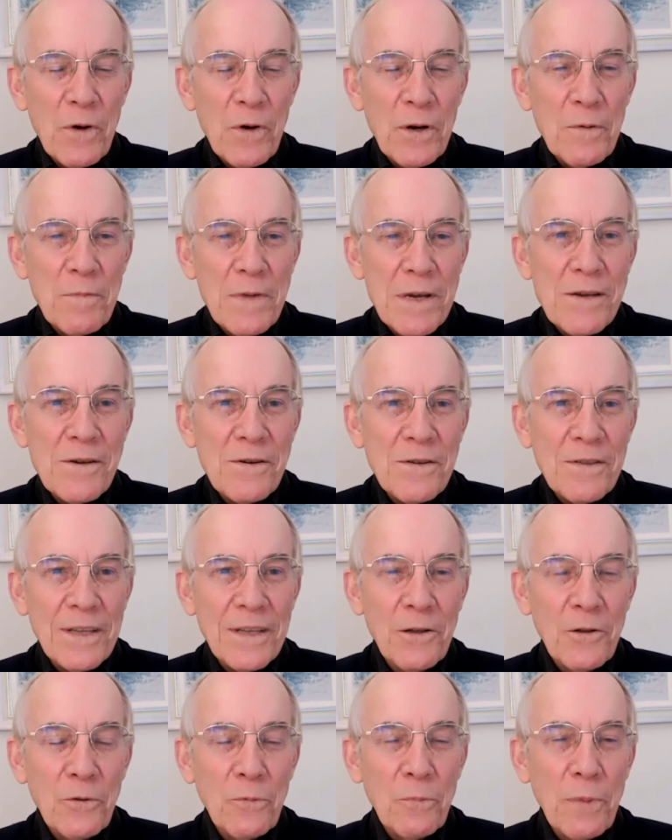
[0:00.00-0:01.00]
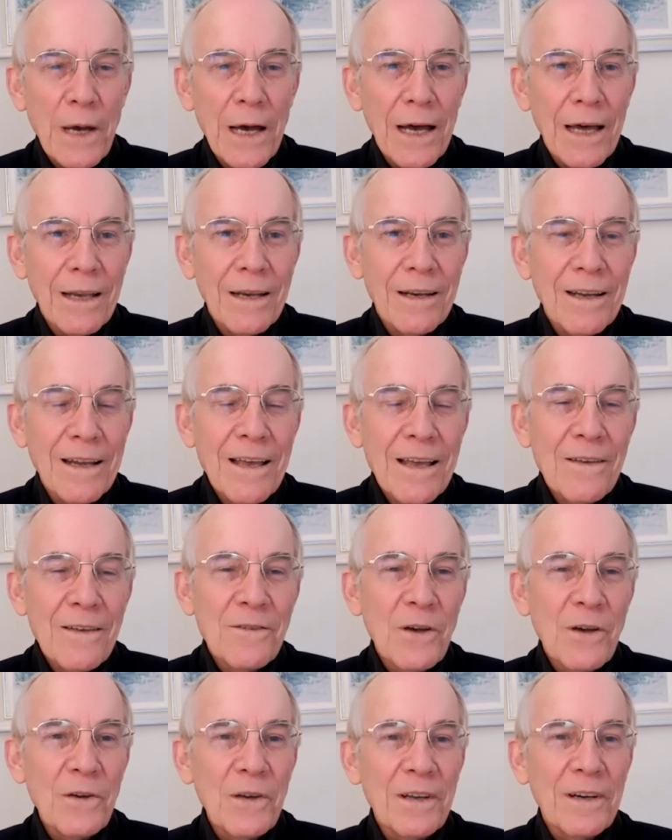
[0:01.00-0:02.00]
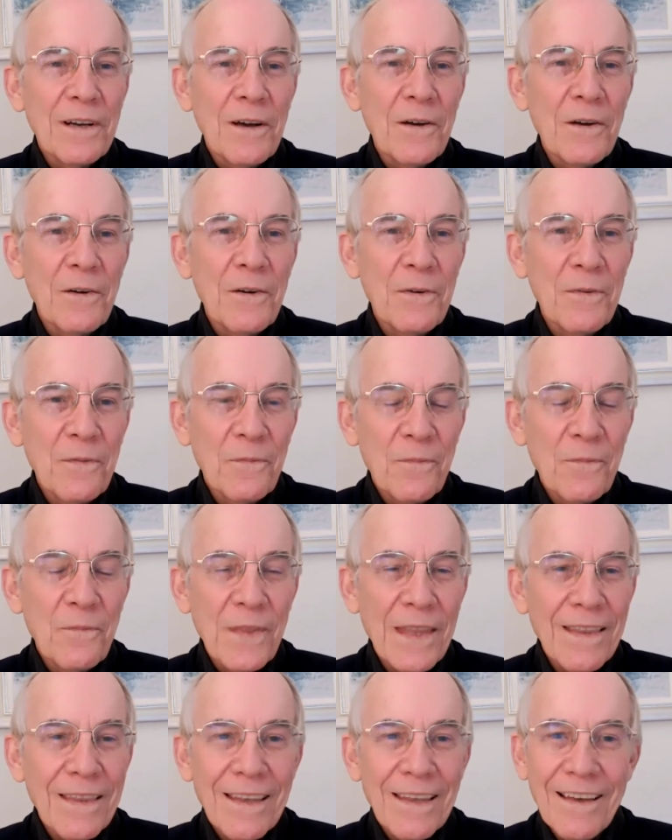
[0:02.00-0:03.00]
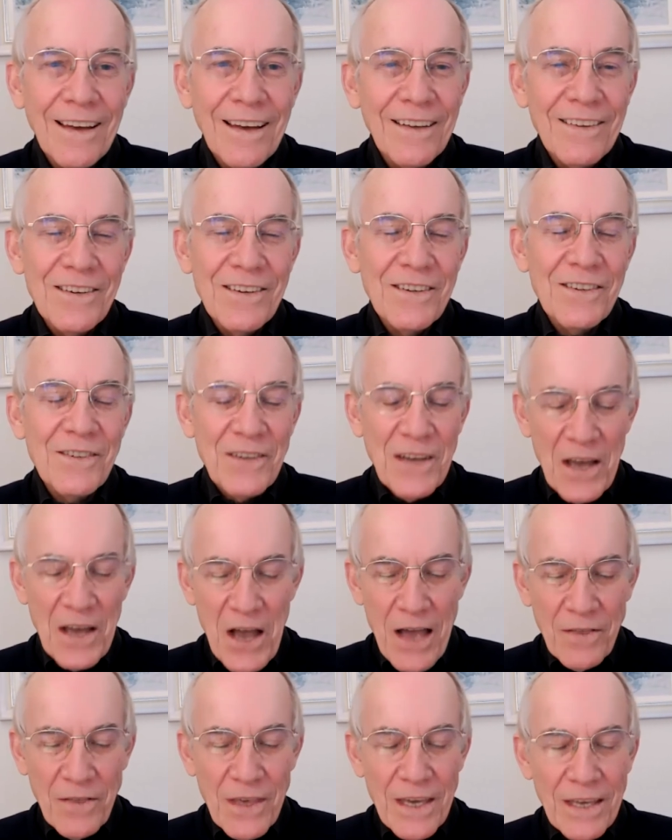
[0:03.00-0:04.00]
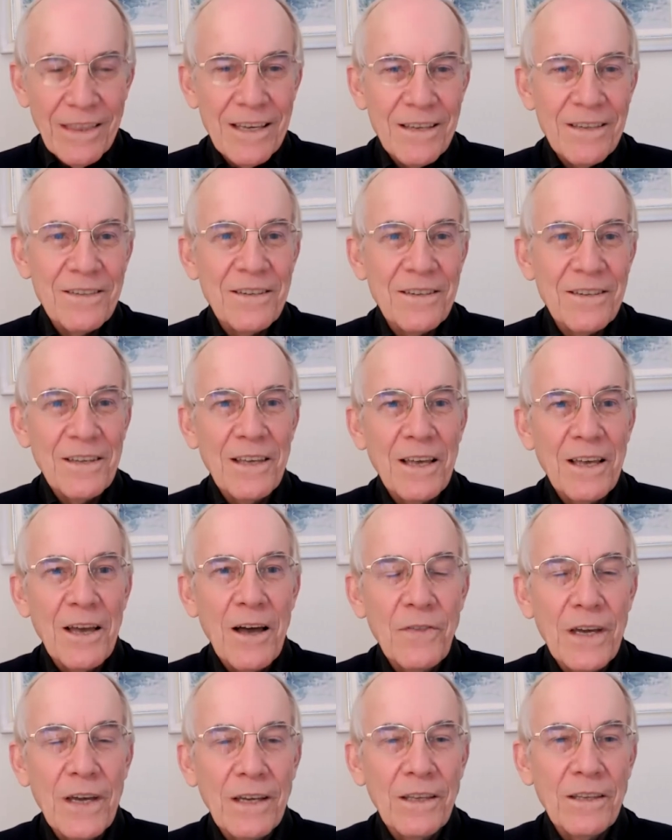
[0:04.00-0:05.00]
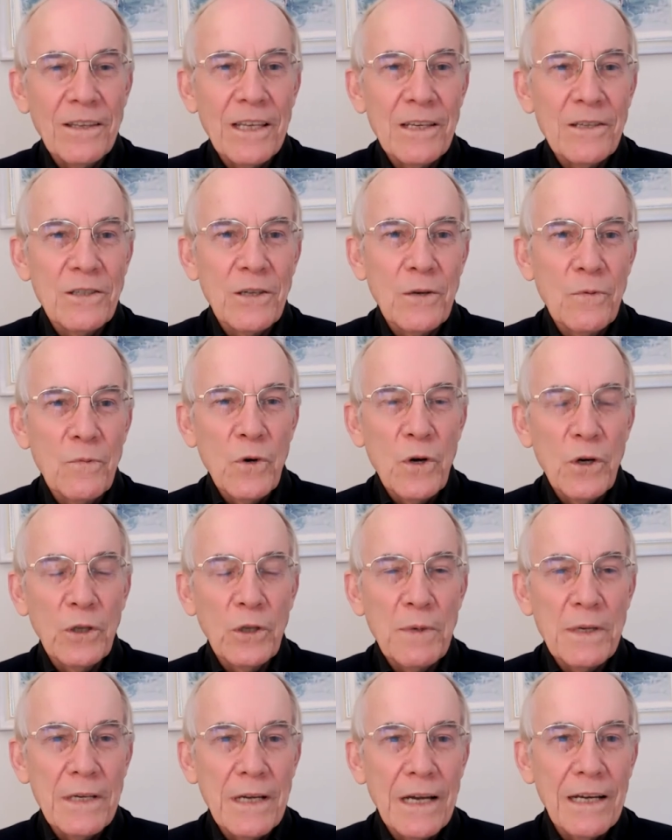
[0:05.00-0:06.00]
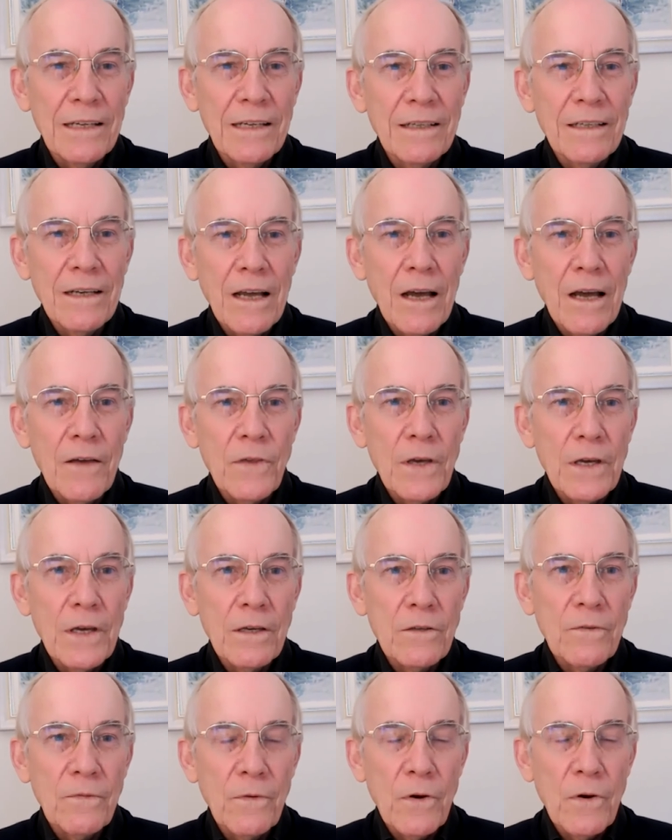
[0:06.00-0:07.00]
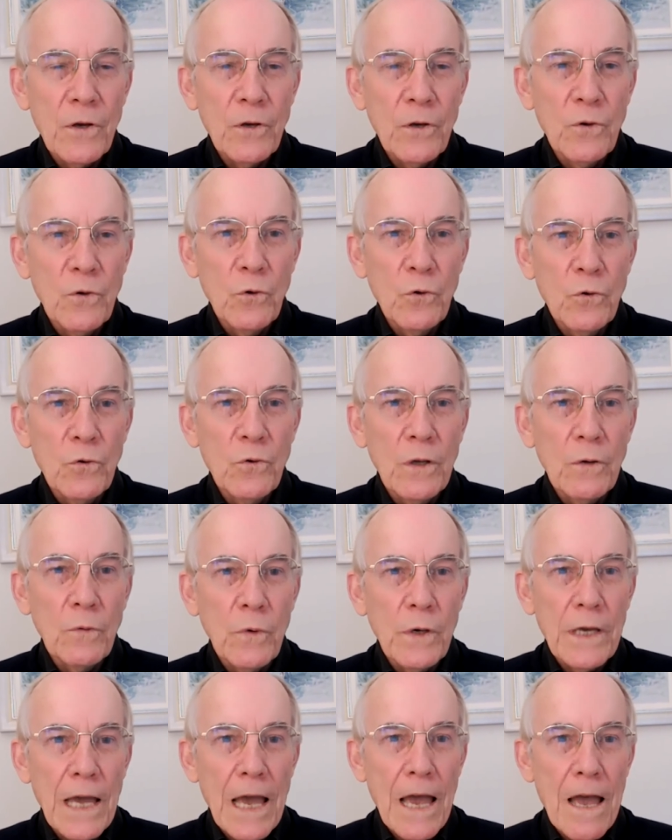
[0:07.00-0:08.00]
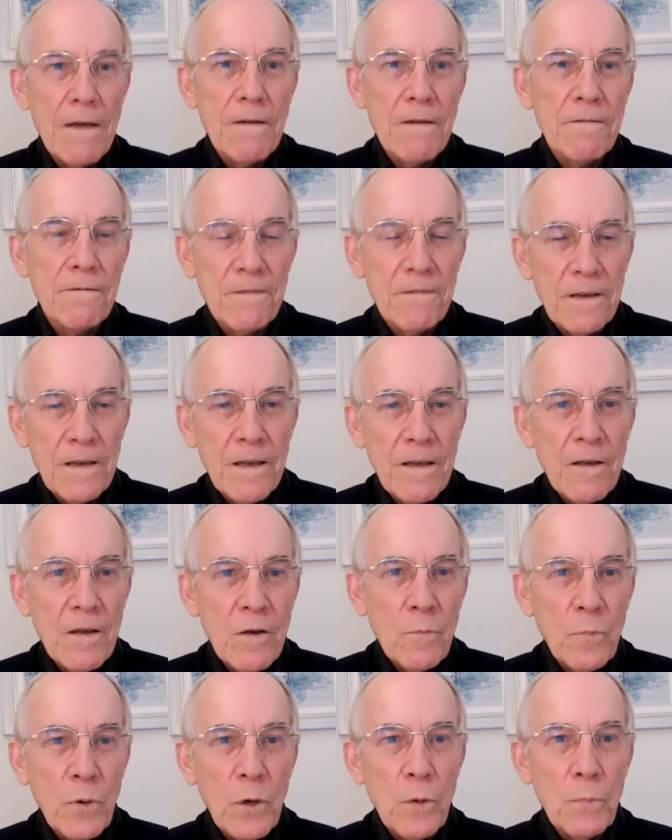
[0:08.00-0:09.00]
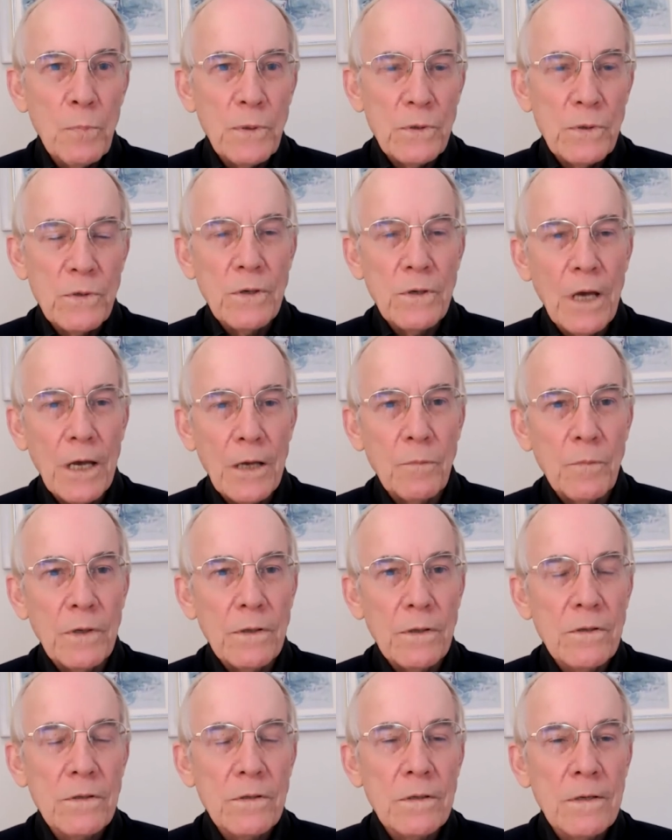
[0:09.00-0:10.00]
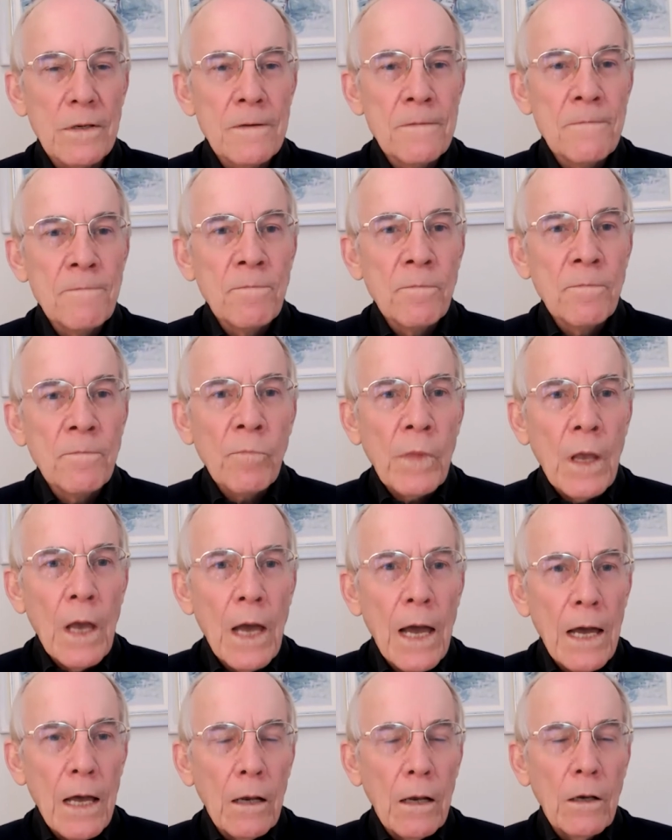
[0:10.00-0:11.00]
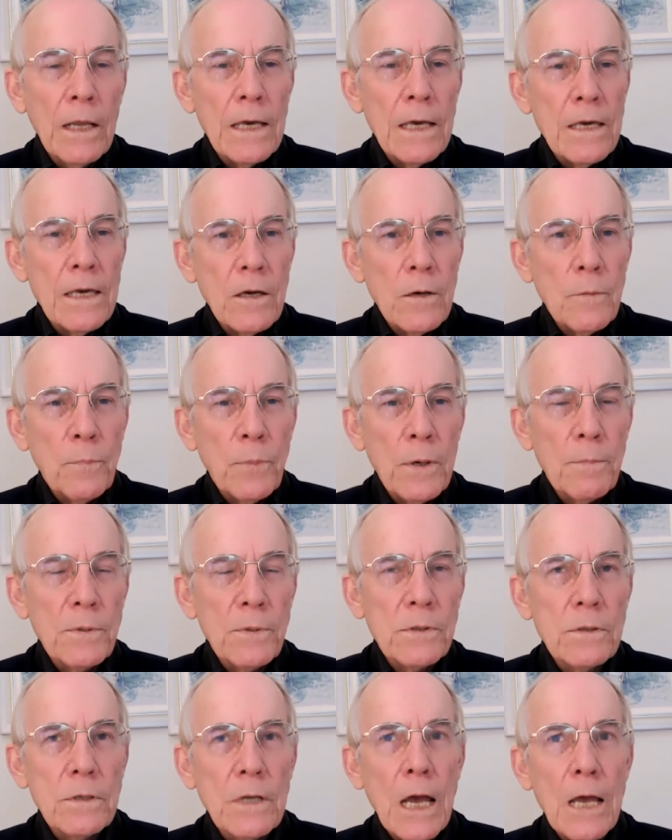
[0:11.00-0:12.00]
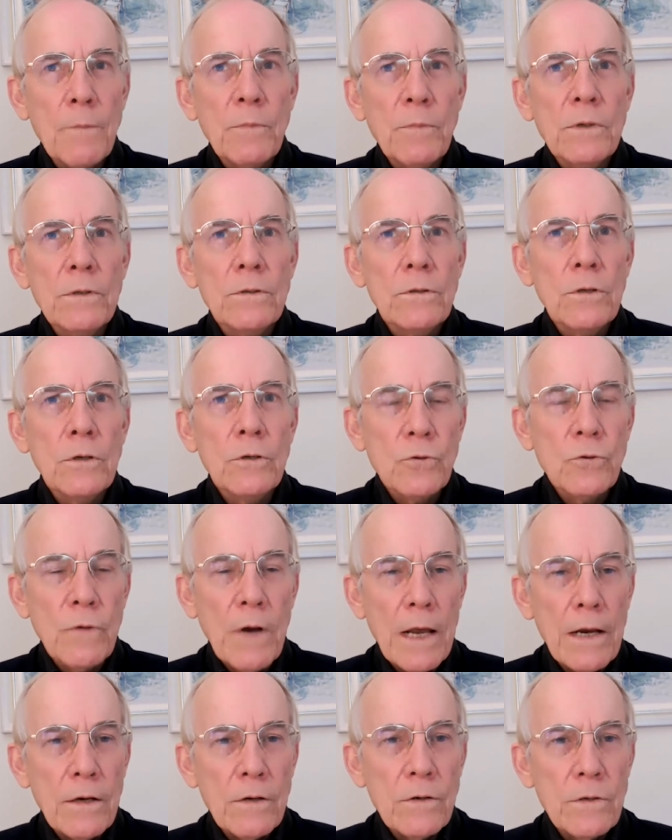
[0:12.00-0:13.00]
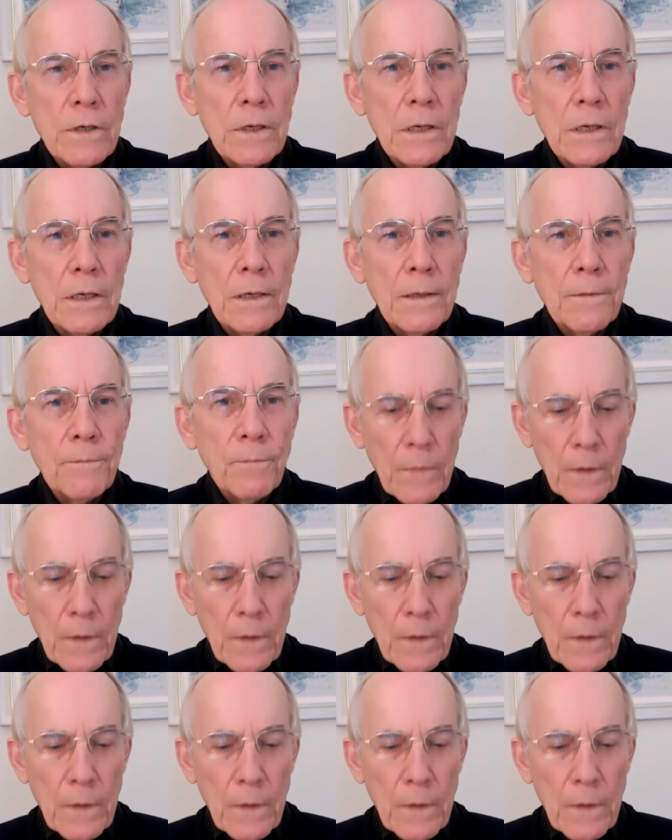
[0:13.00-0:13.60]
want to mention the health part. So, you know, I think there's some work to be done. I think it's very good that we have purpose statements. Linking a purpose statements to strategy